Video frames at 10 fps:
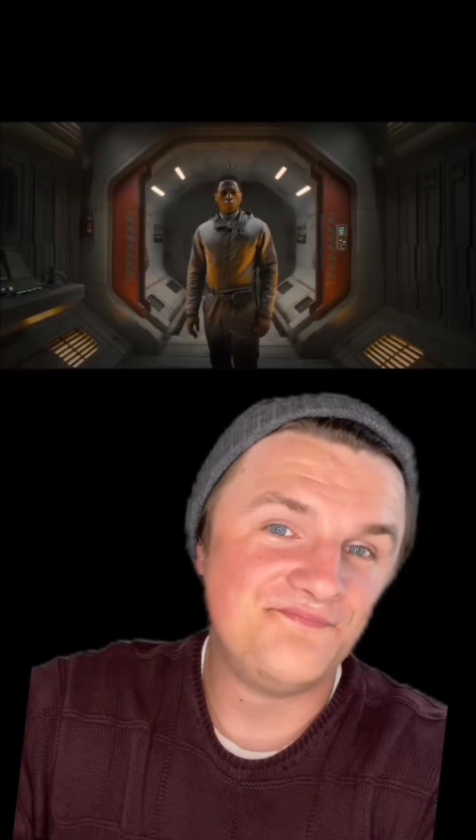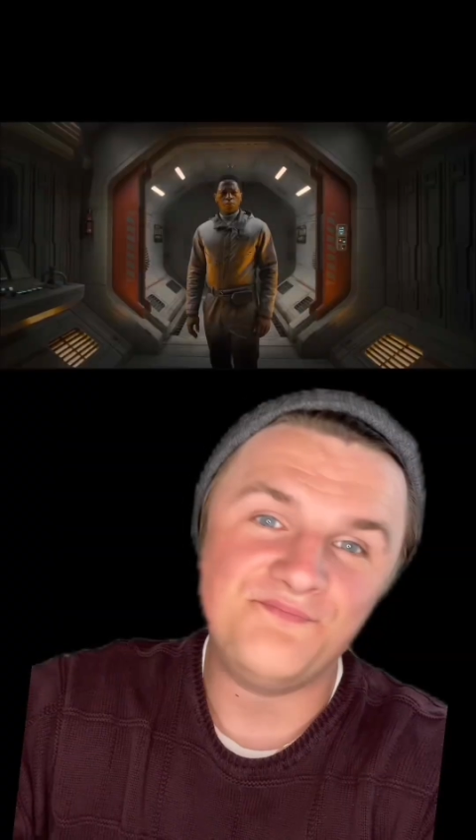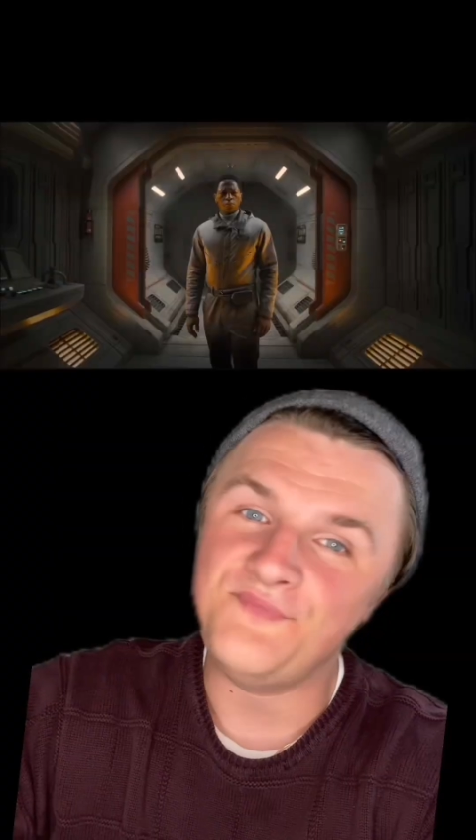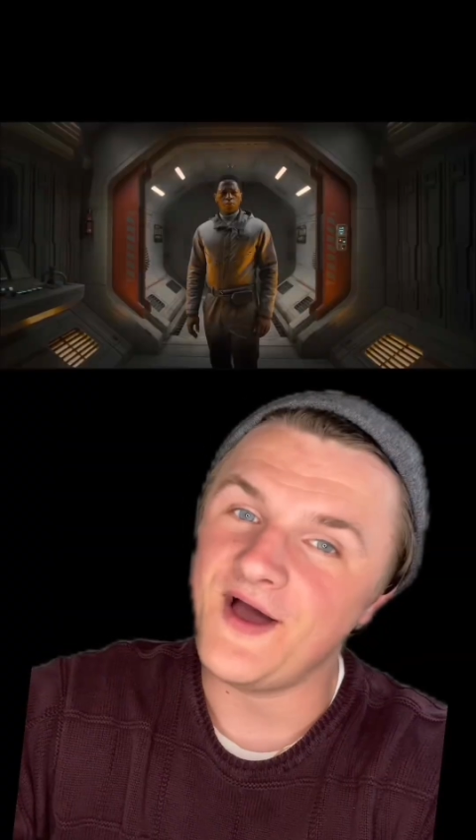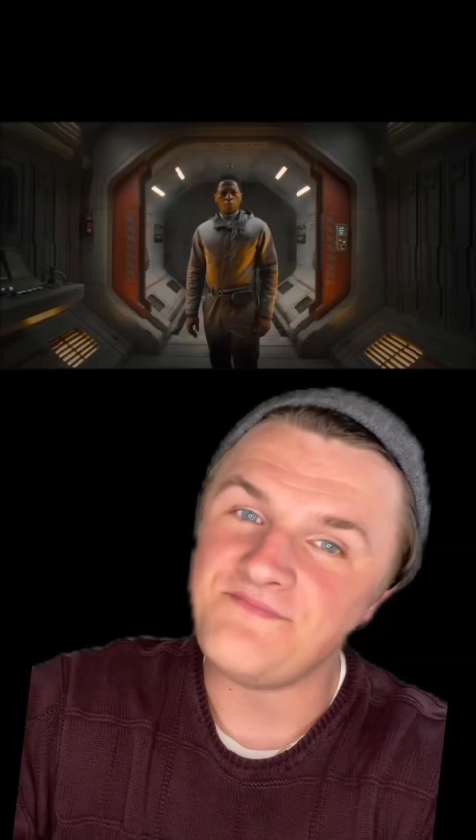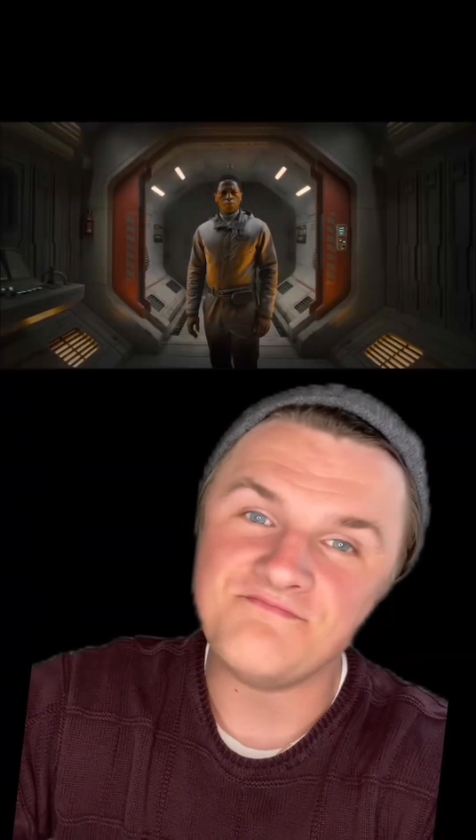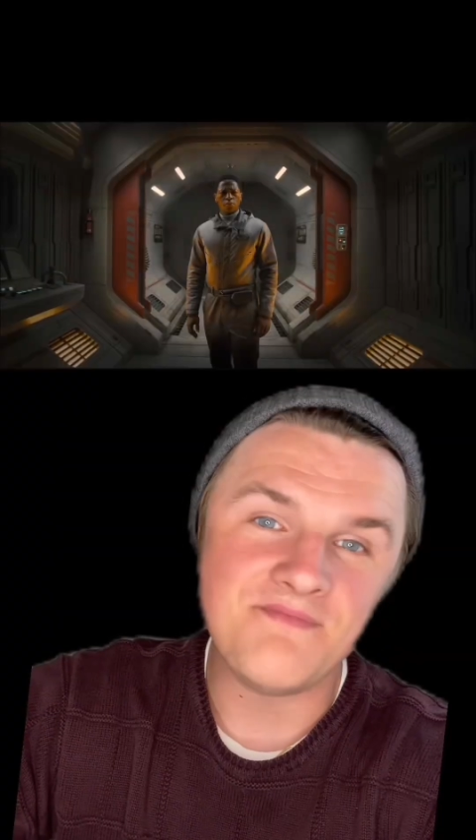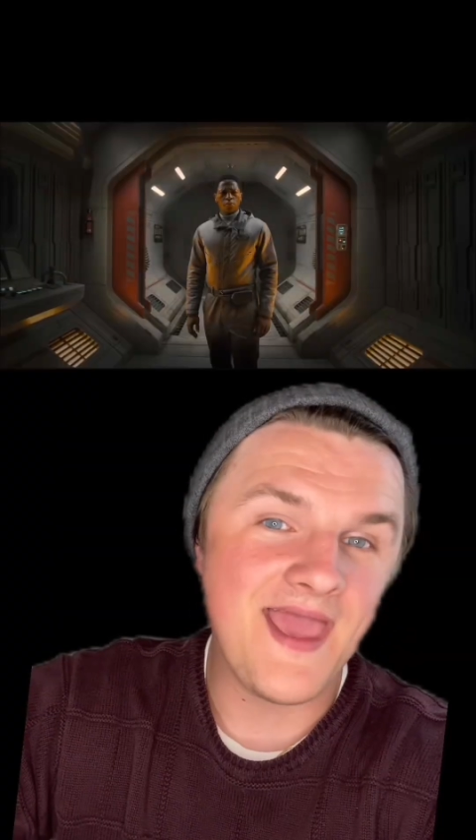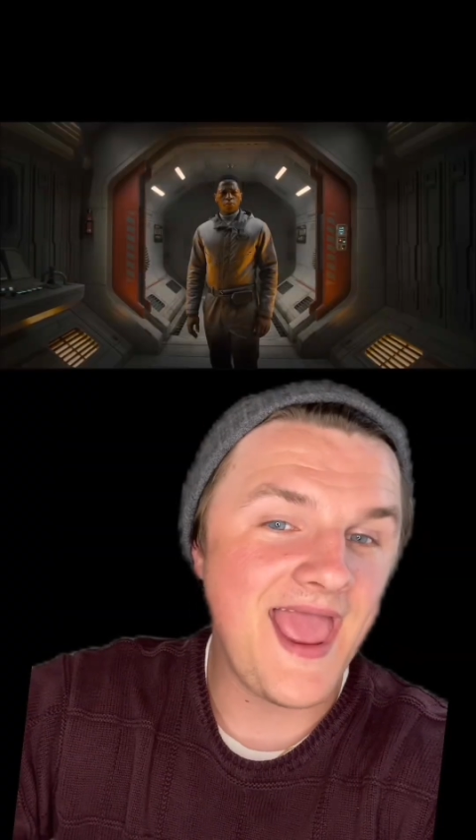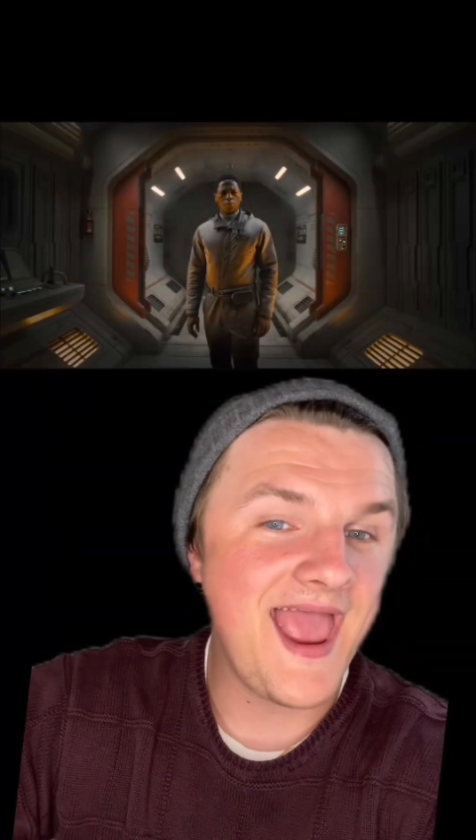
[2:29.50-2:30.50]
But
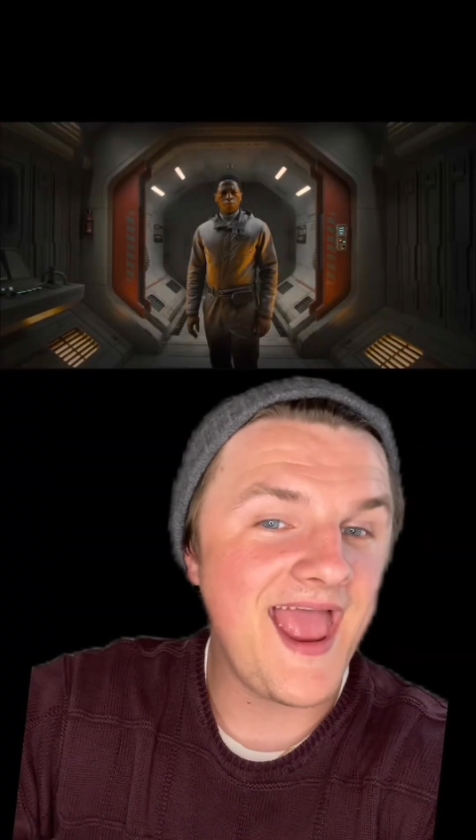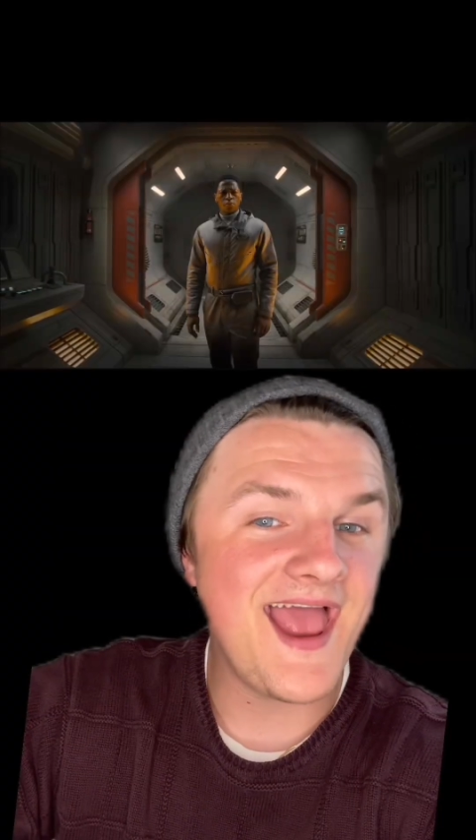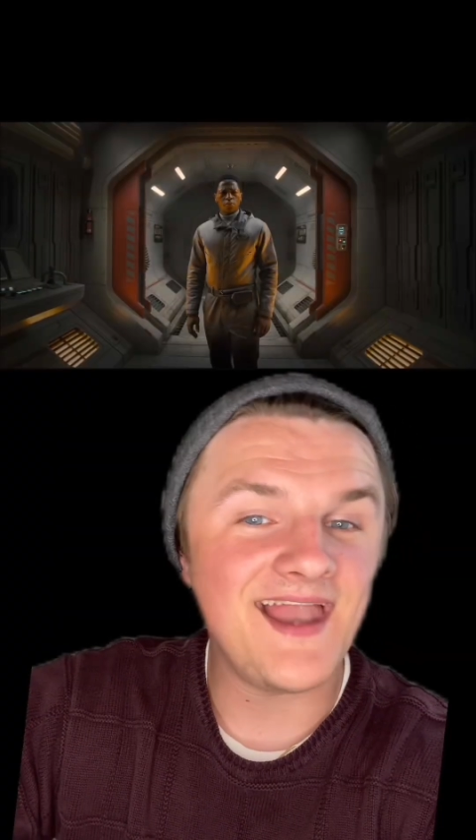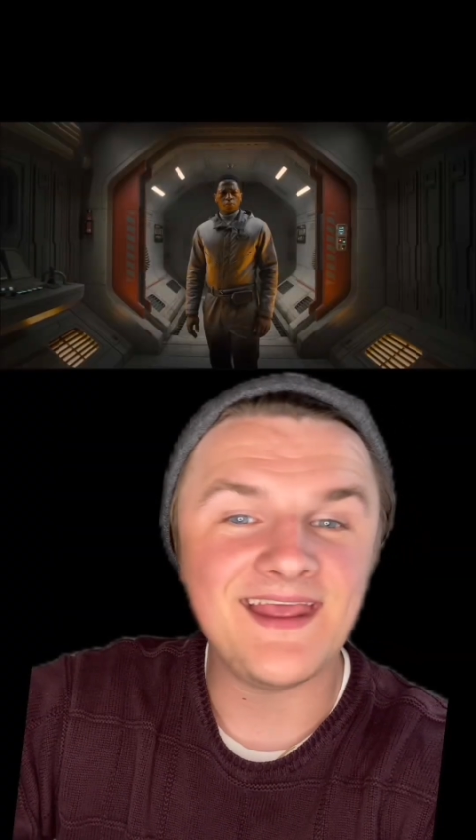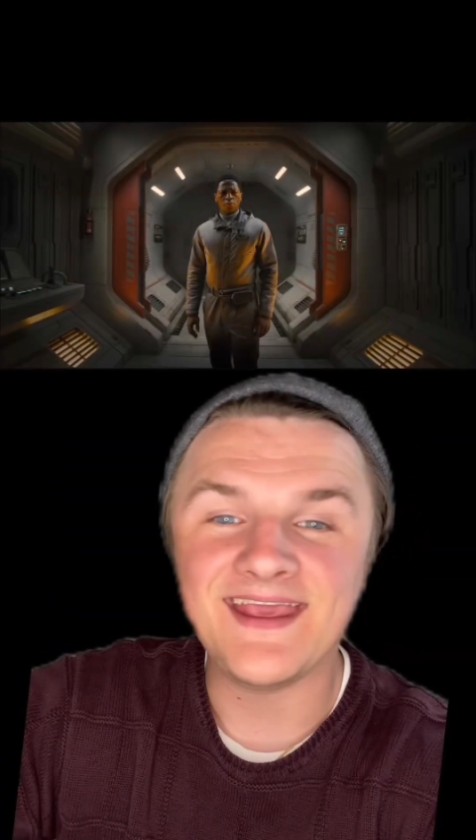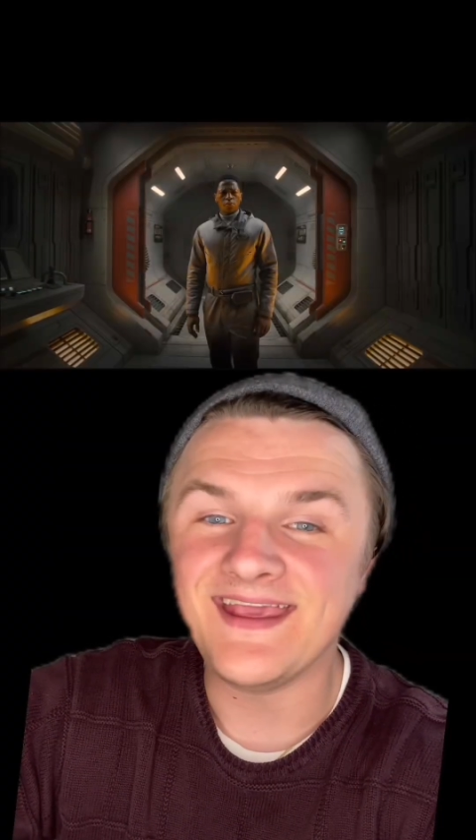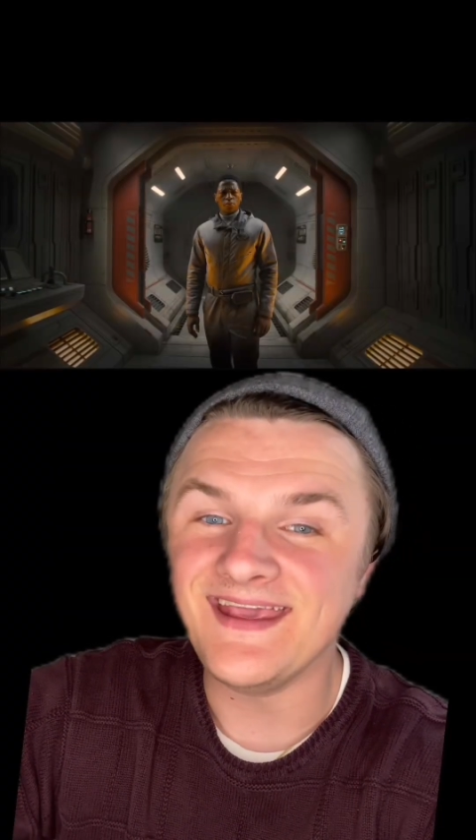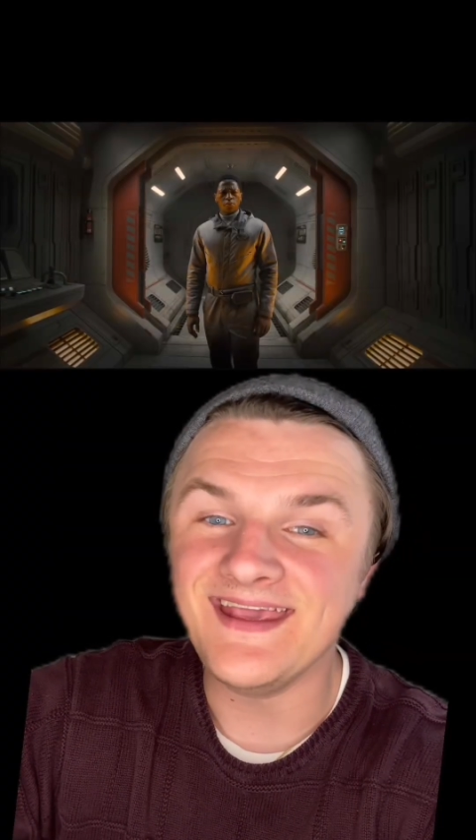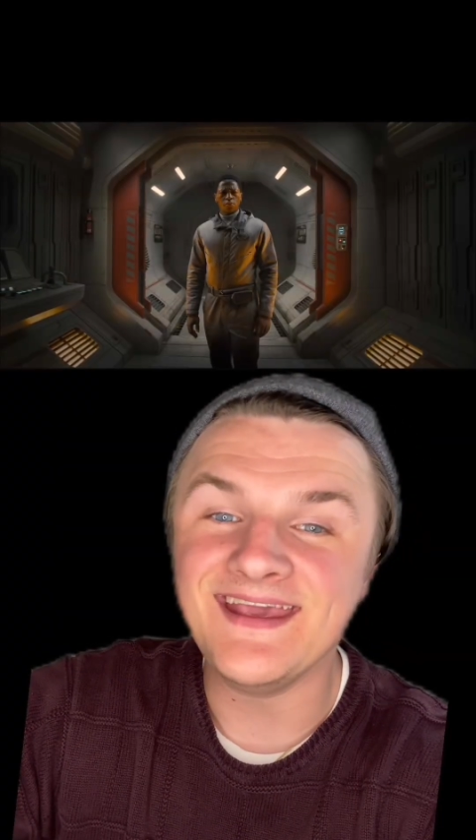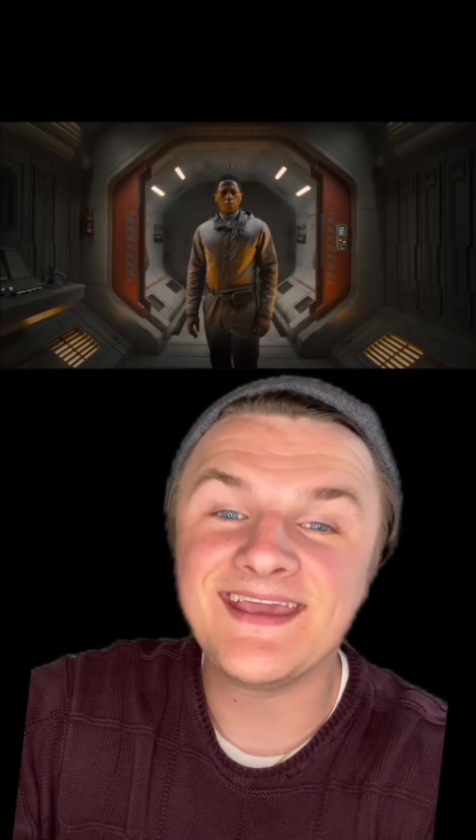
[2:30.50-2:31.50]
man,
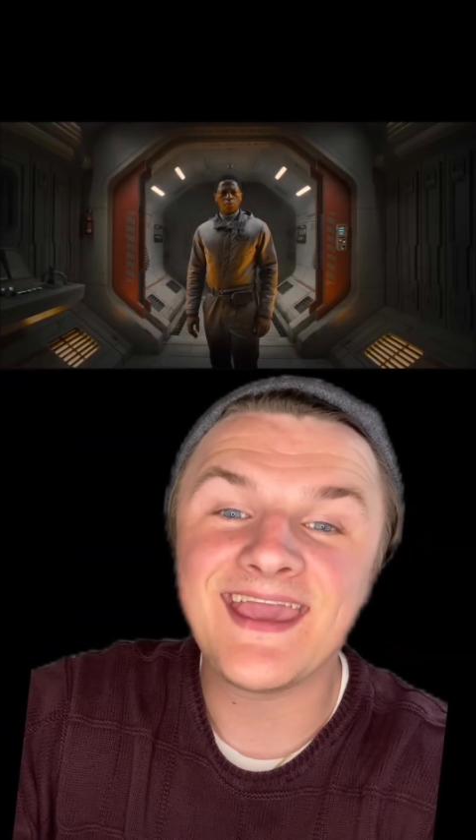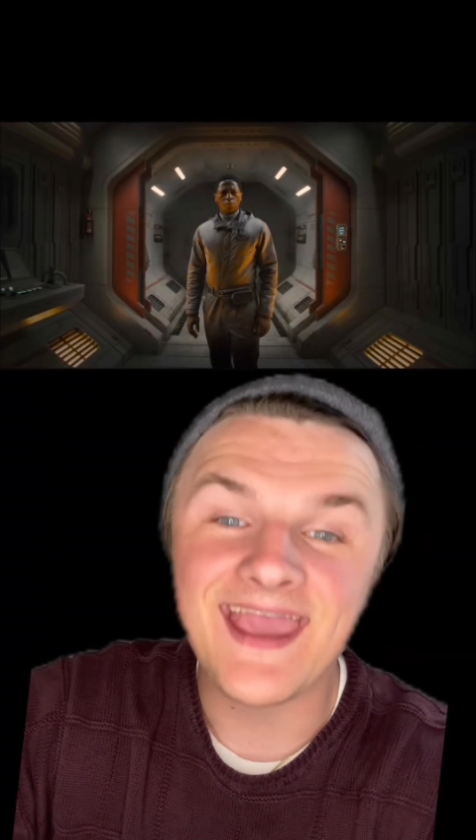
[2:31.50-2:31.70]
he